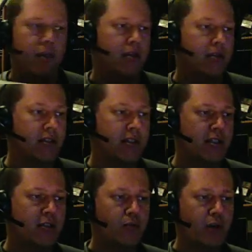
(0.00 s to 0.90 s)
This
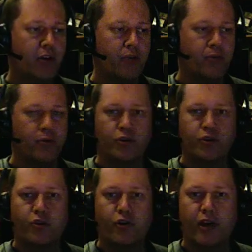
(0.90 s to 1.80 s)
is where you put
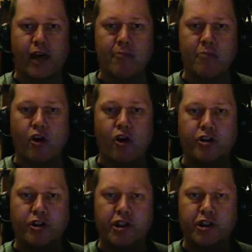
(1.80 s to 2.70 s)
your game
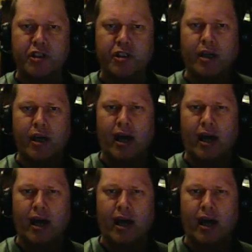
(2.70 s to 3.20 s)
cartridges.